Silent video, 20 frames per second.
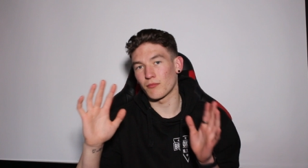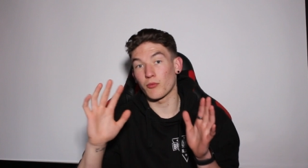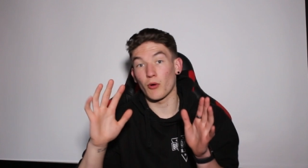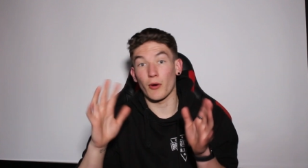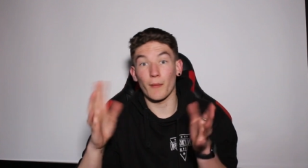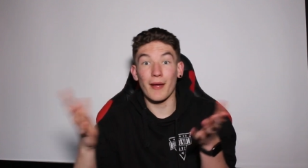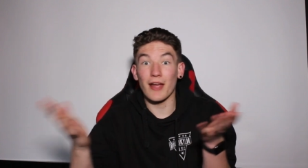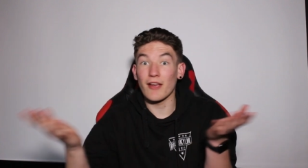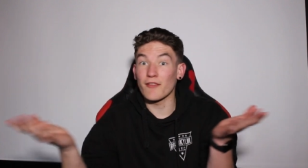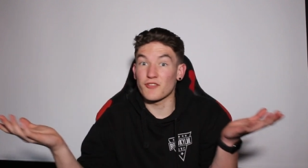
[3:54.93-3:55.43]

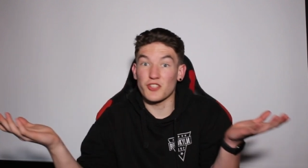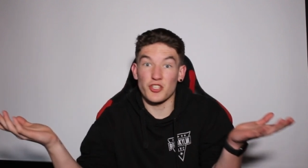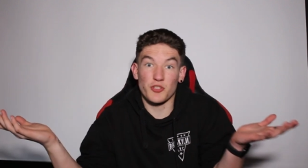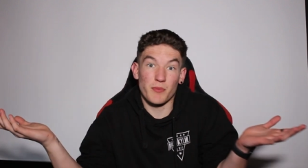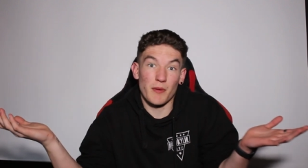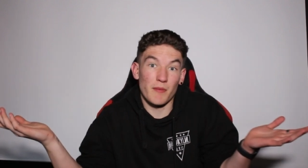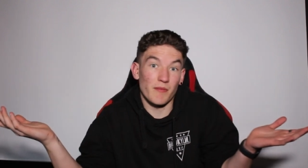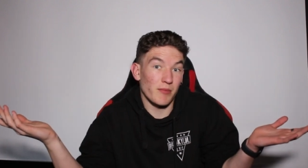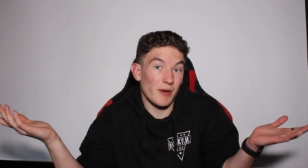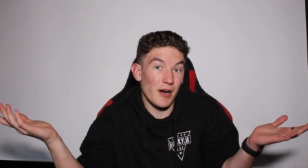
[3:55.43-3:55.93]
well, it may have
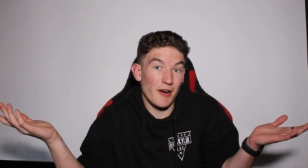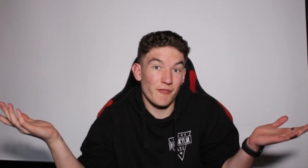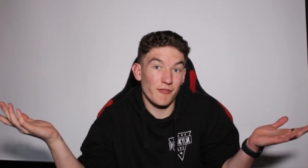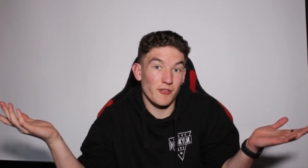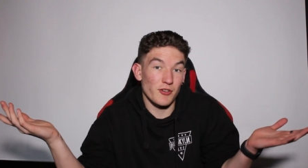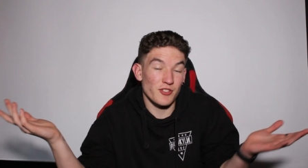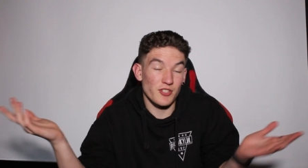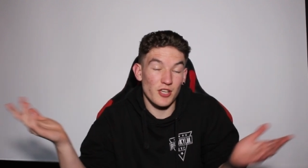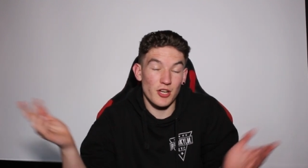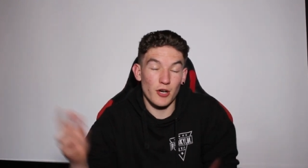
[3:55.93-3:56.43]
just been
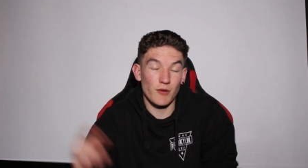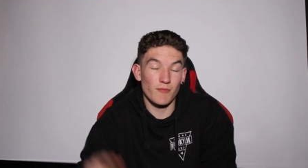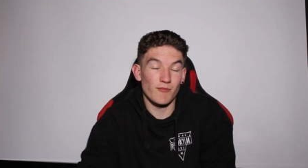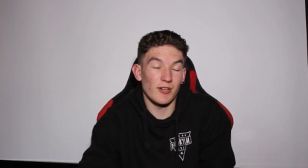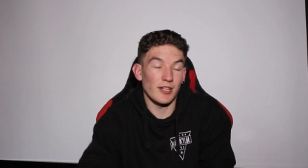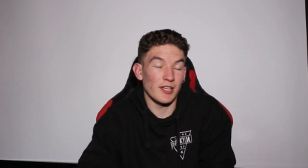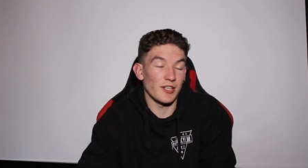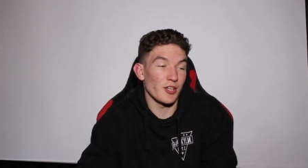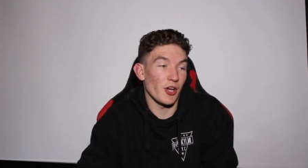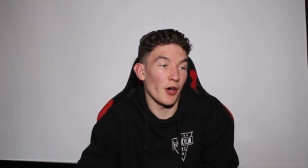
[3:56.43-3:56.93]
preference. I don't
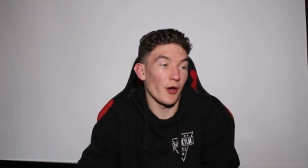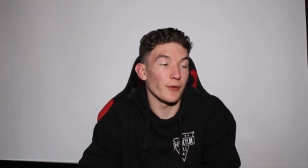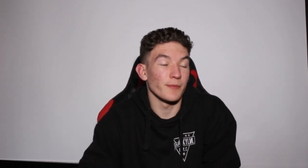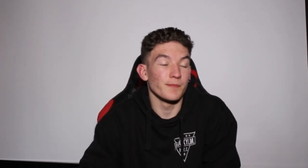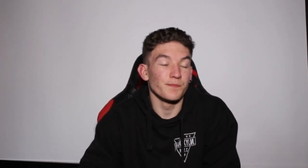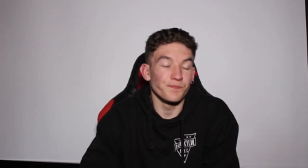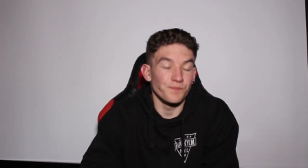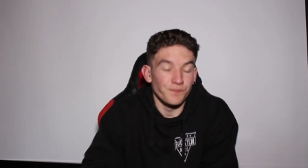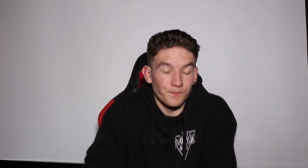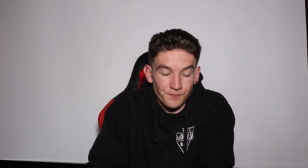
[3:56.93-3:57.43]
really know.
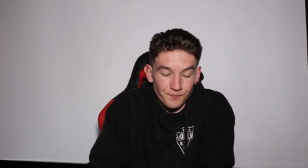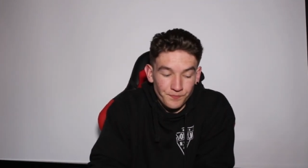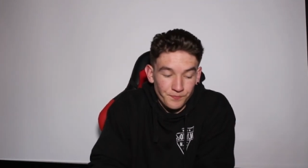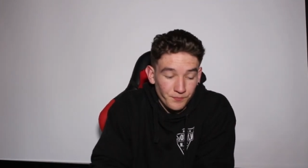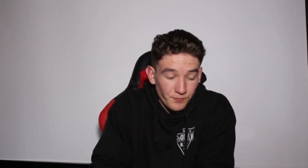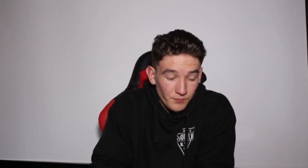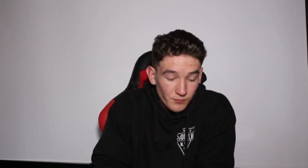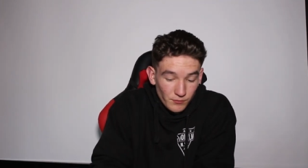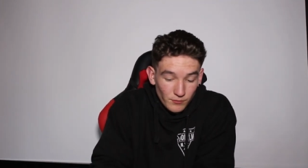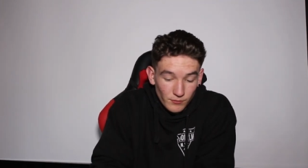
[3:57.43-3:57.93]

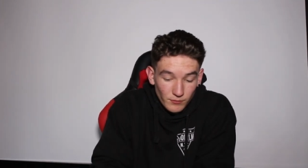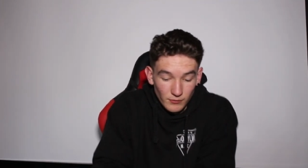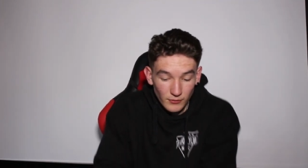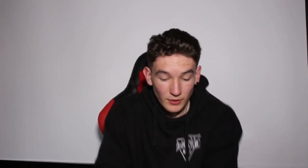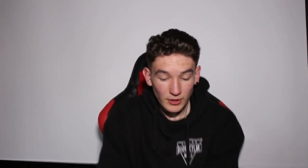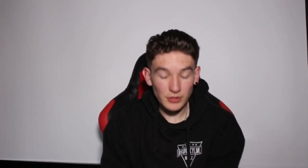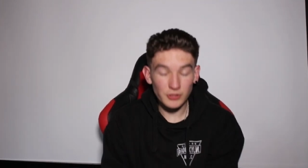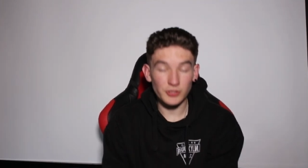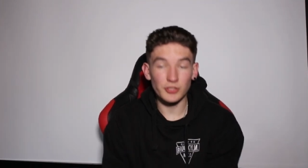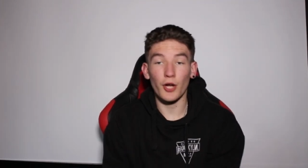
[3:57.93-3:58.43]

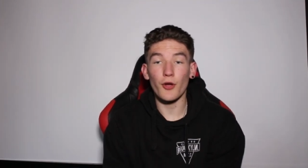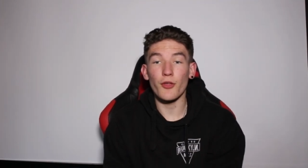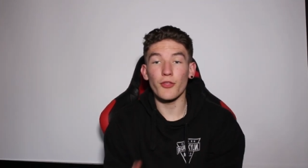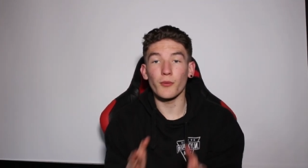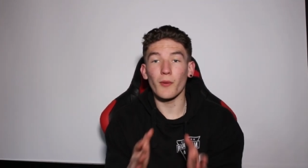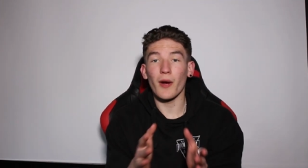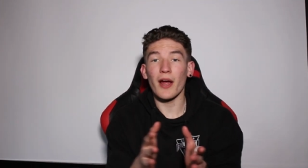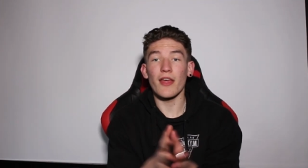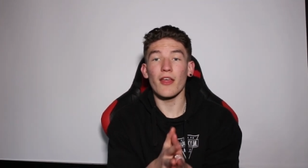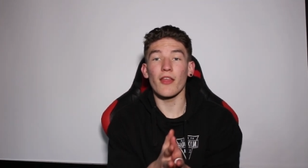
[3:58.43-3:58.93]
So
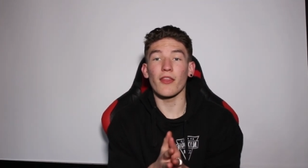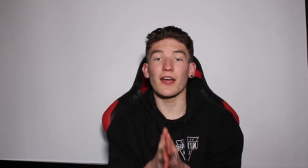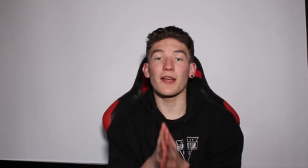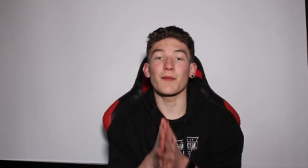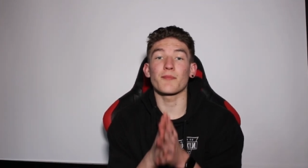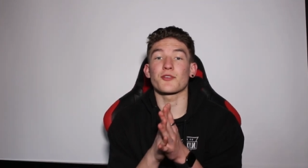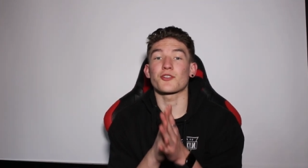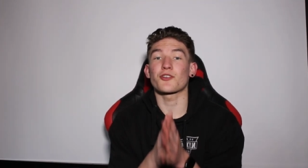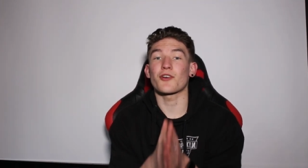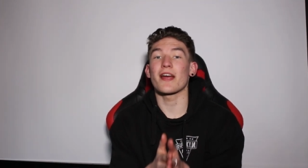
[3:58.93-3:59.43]
the way that
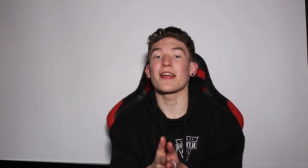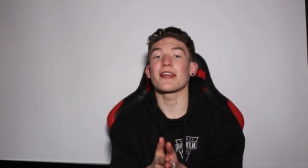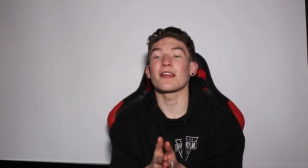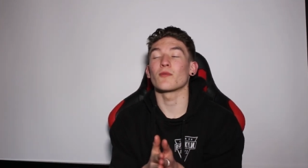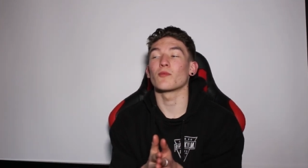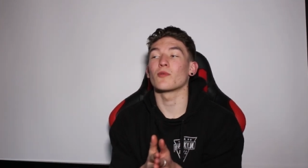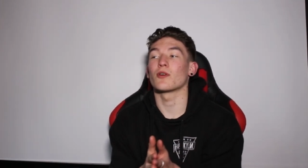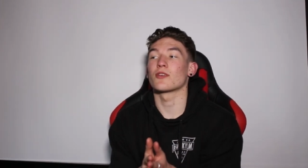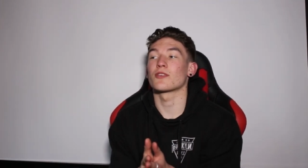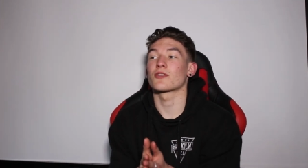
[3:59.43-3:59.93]
they portrayed
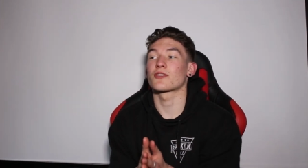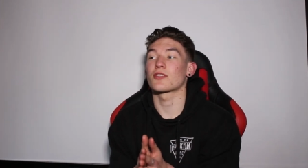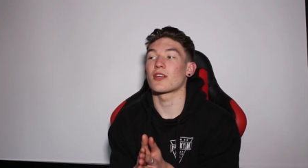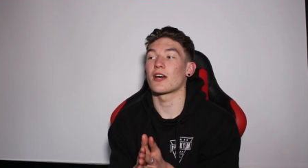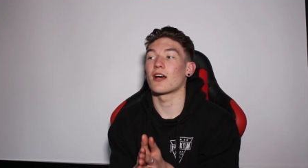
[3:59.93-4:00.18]
it was